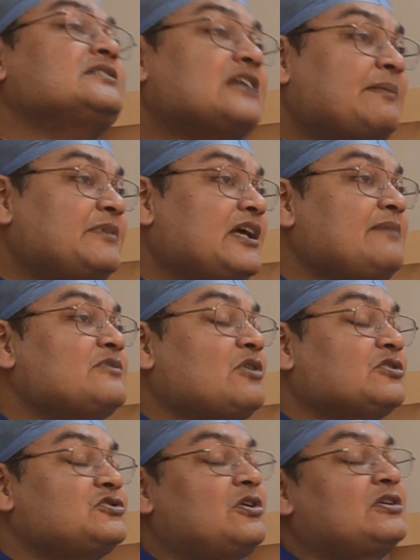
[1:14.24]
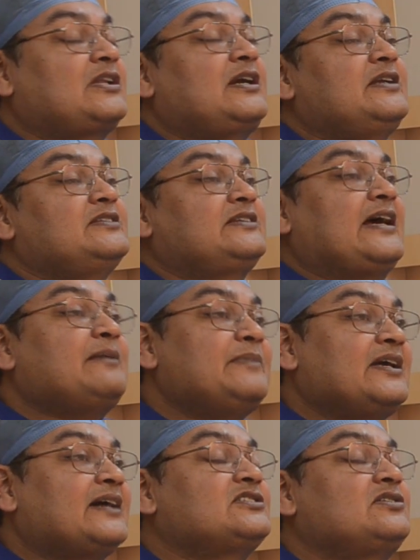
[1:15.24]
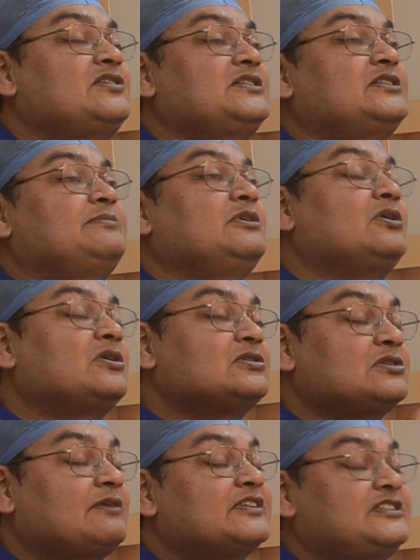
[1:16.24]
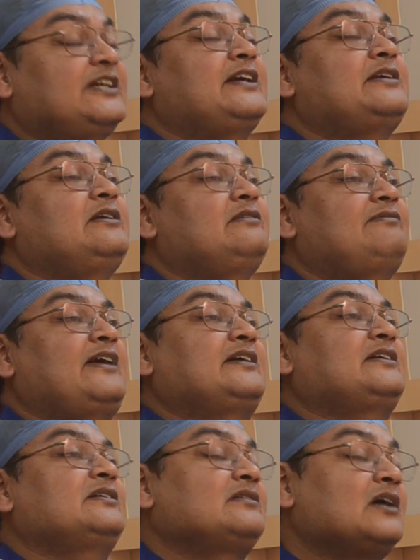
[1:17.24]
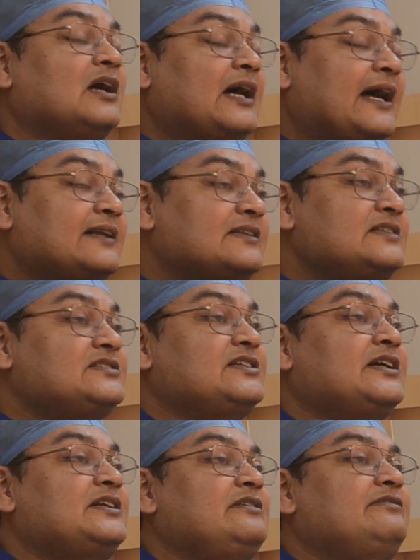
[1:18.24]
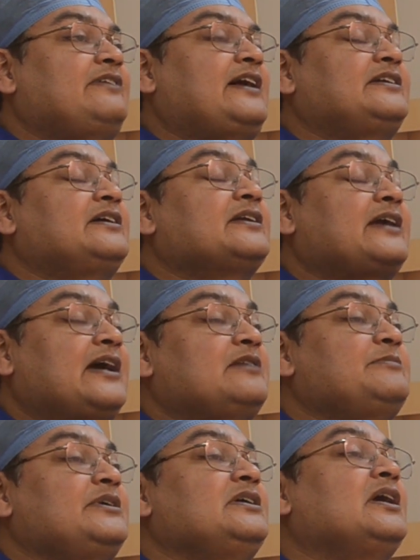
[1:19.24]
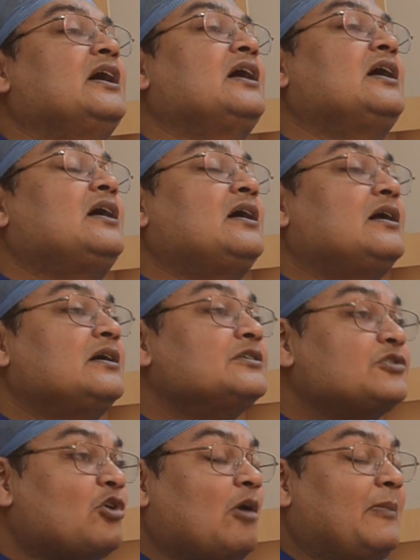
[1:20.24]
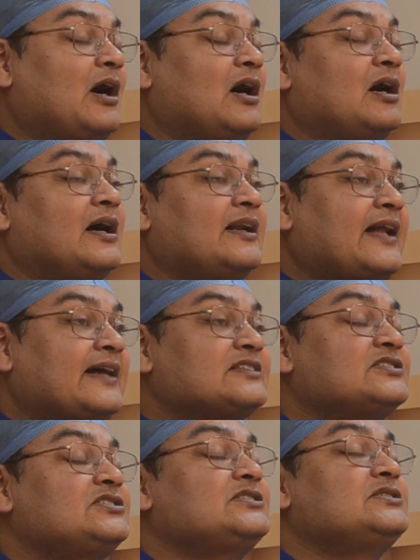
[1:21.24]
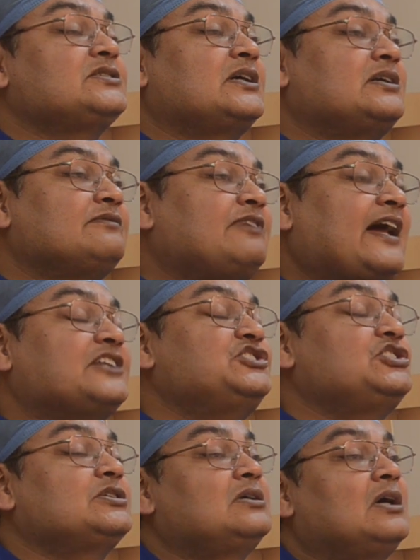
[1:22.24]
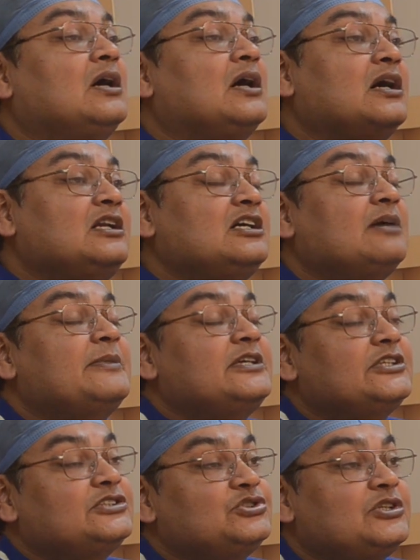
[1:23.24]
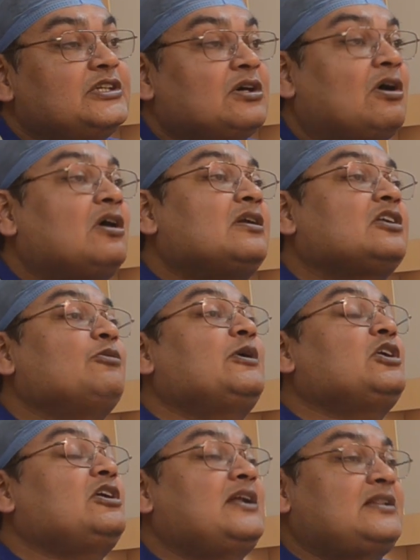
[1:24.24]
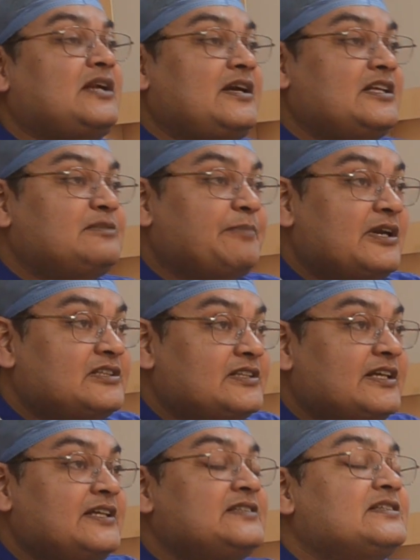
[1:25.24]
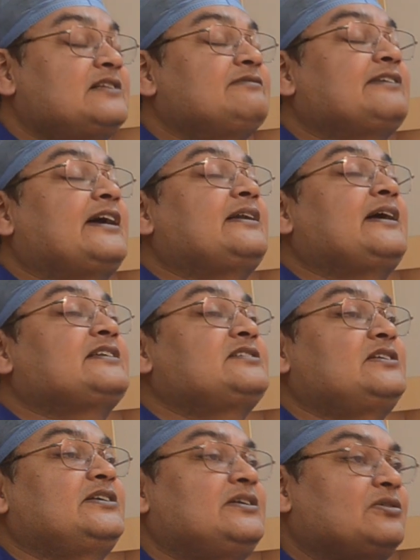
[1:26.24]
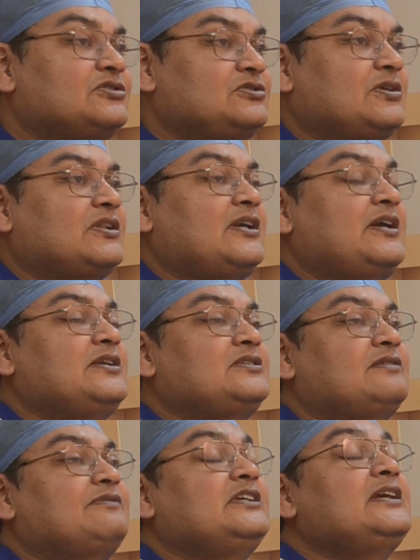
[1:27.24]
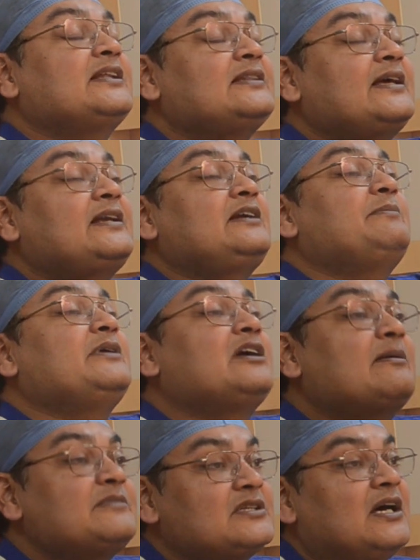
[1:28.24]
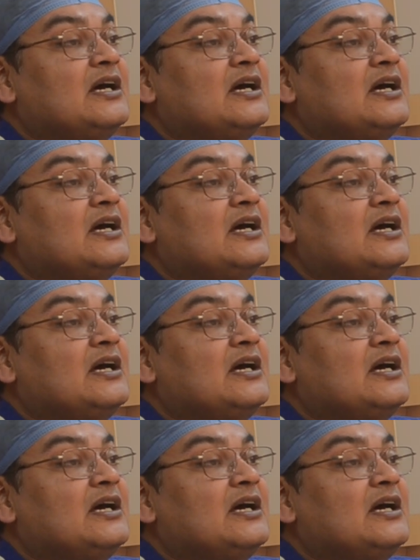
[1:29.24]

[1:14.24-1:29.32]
Sometimes osteoarthritis can be accelerated because of a secondary factor, and this secondary factor can be trauma, an accident, and fracture, a ligament injury, or rheumatoid arthritis per se itself can accelerate osteoarthritis of knee, and then it becomes